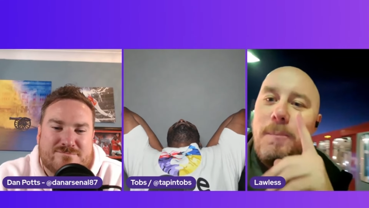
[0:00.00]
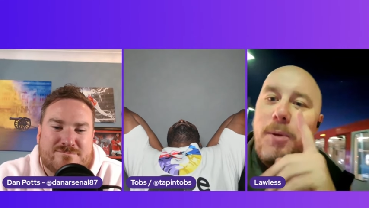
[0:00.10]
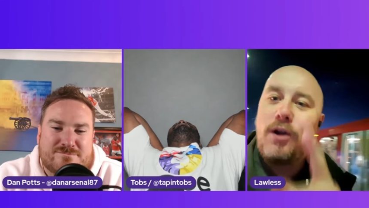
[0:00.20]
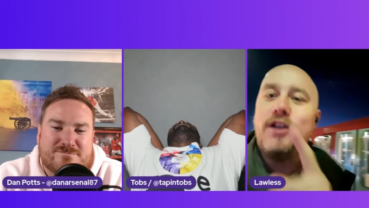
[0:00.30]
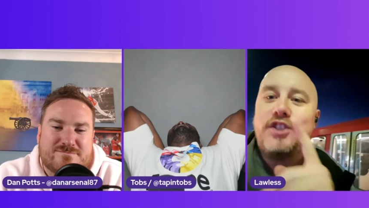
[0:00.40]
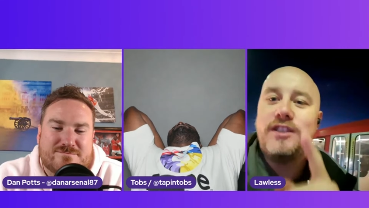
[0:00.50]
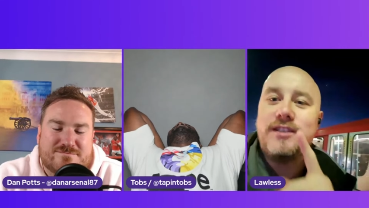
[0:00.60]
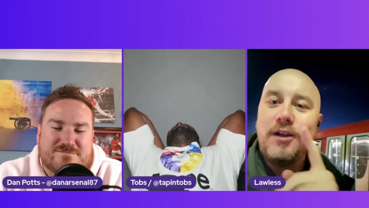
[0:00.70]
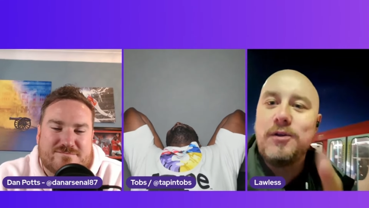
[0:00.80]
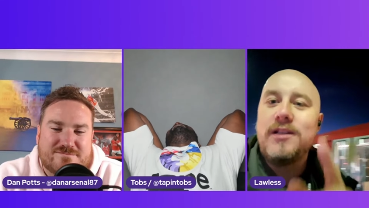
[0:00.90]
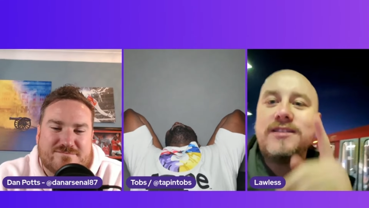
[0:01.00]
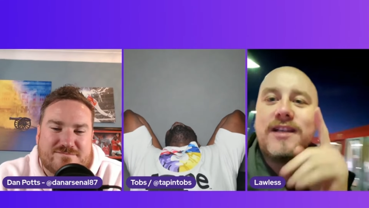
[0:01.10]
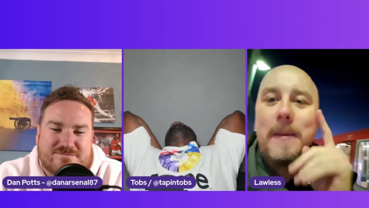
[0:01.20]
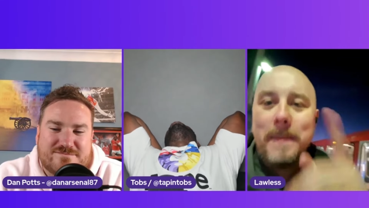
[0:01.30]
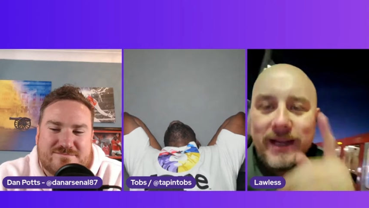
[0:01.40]
Speaker 1: an apology to
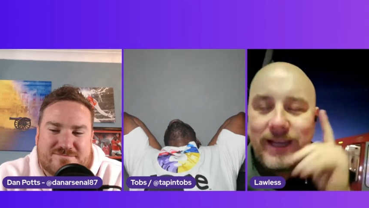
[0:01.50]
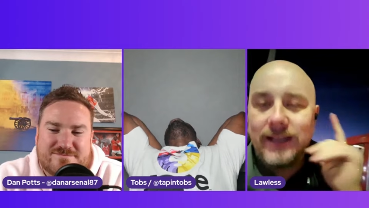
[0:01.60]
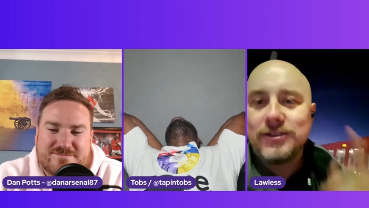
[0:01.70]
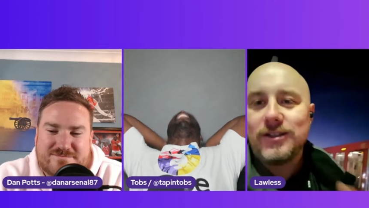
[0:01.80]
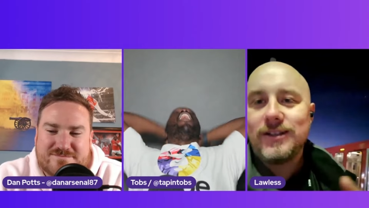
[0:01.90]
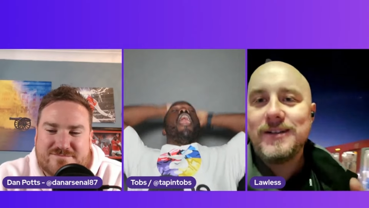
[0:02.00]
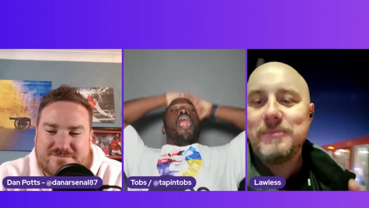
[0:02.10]
Lucas Paqueta